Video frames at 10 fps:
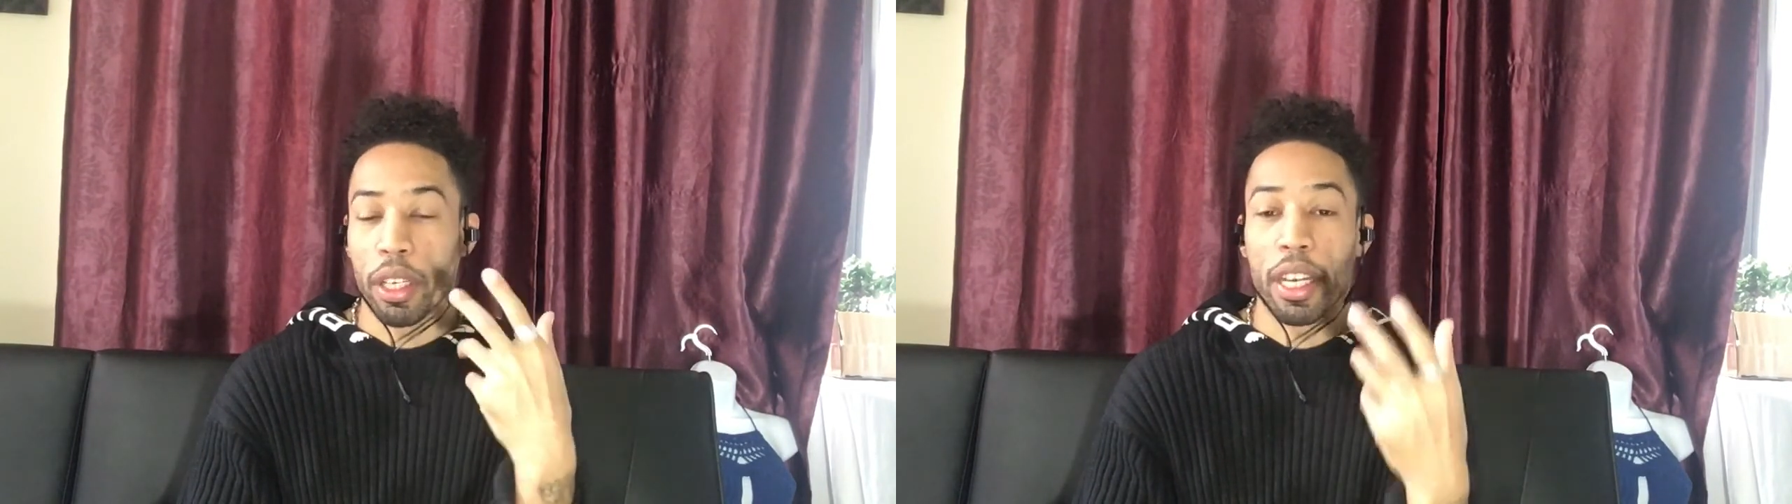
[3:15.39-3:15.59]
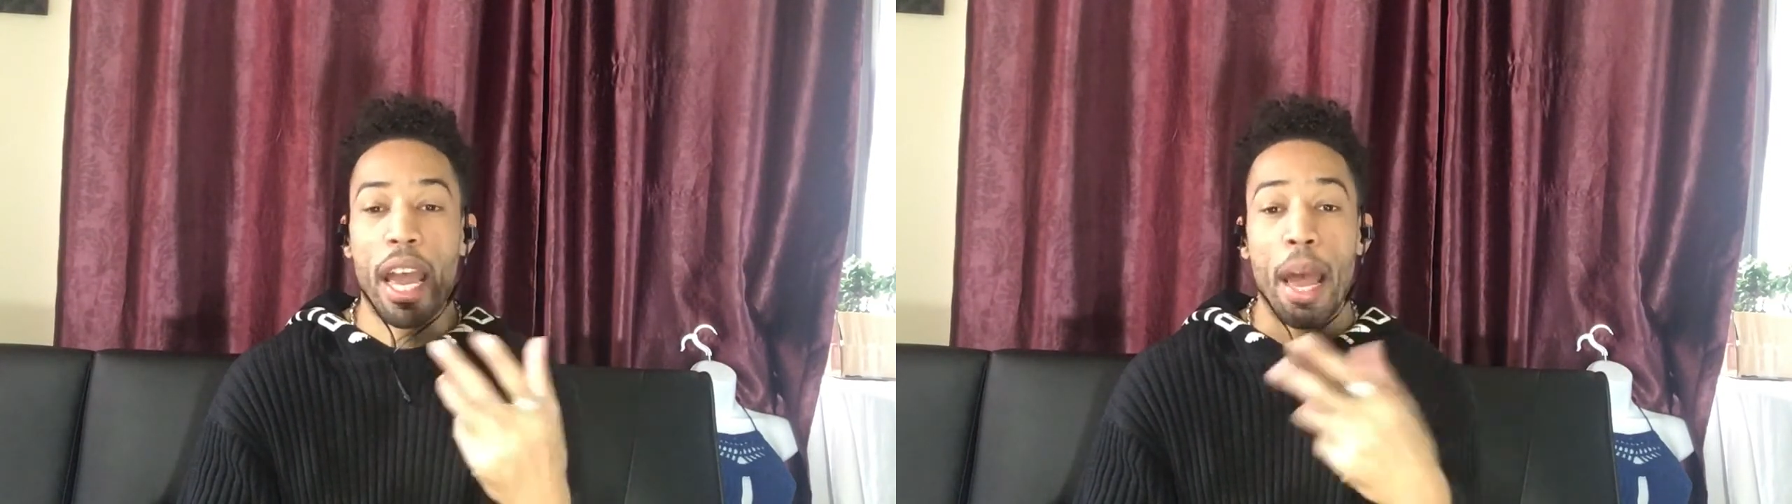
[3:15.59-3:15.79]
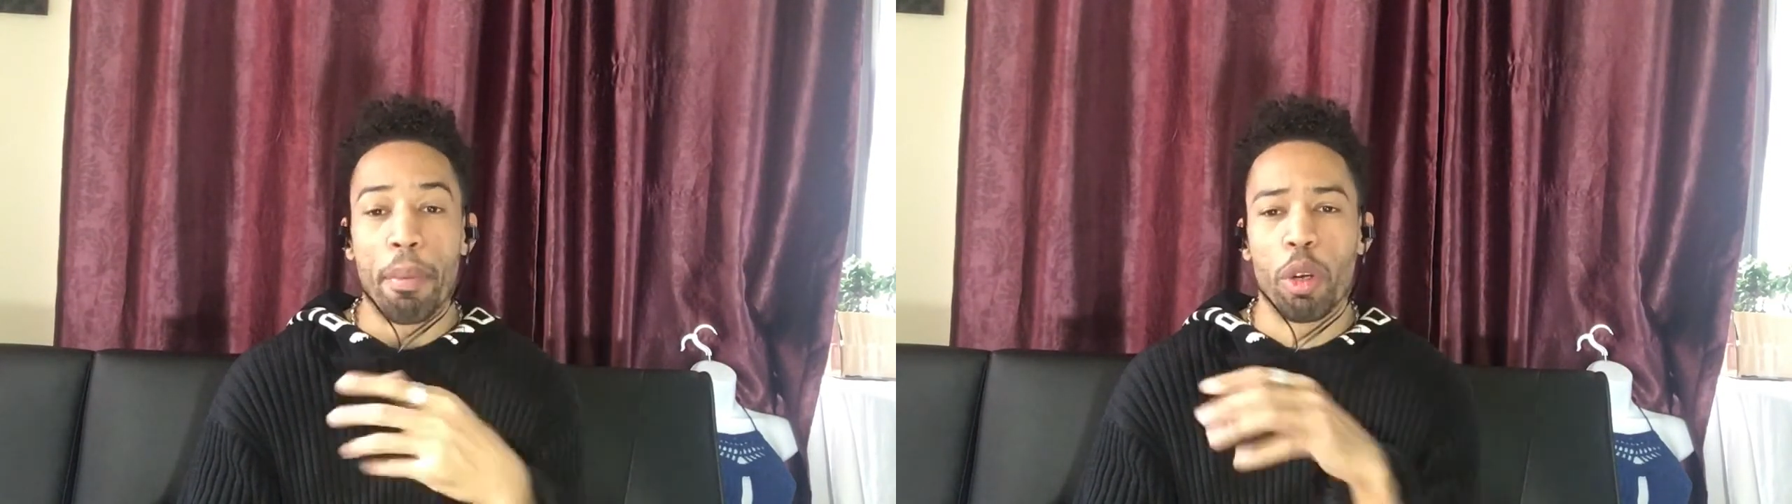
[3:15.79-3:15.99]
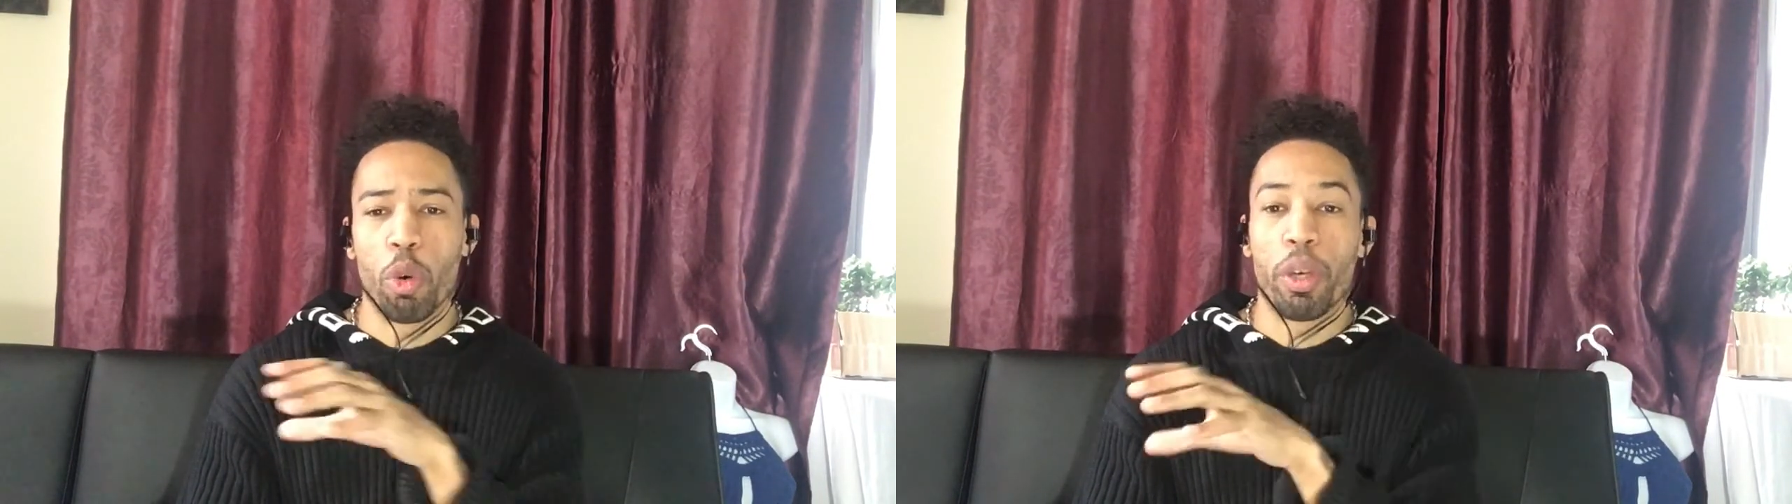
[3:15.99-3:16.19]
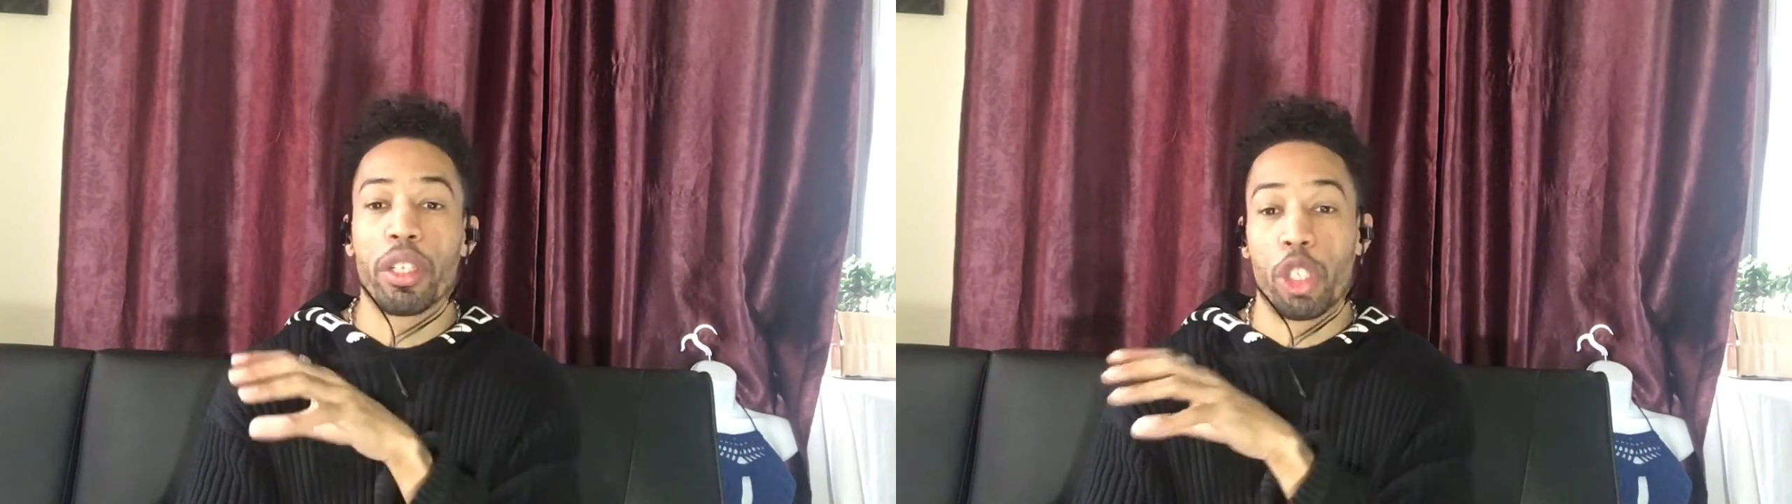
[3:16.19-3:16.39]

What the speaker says: can happen or what can